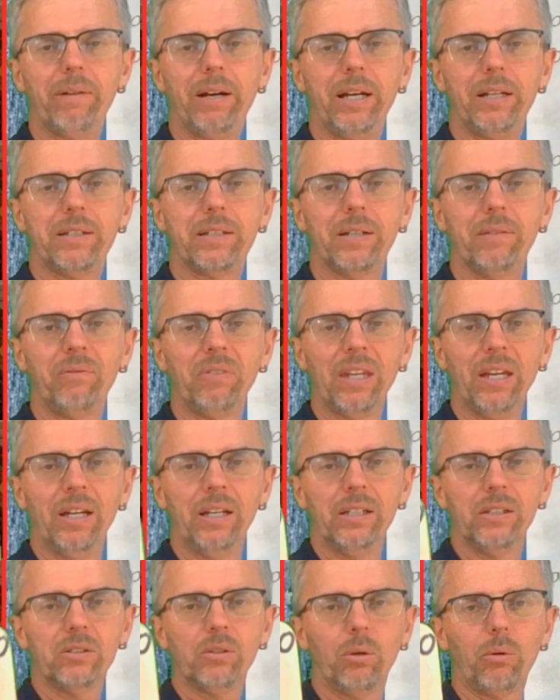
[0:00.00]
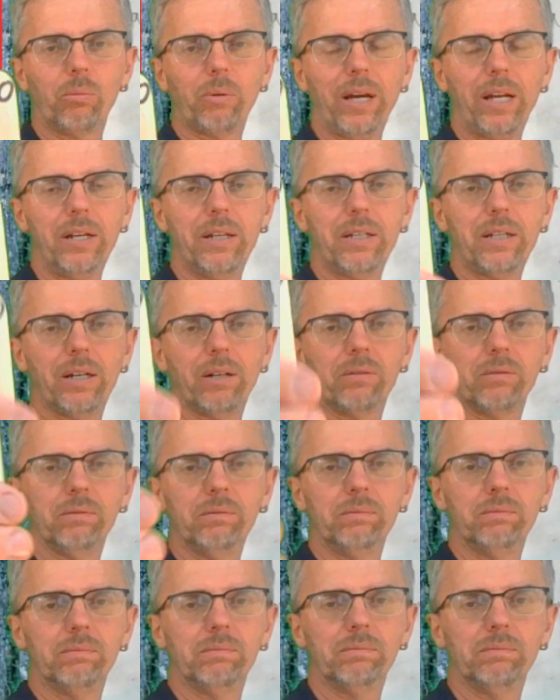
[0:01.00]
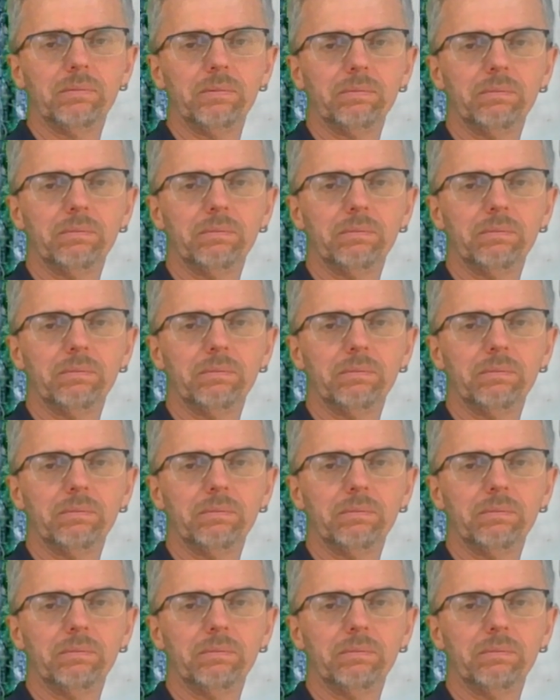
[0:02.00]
All right, so write it down,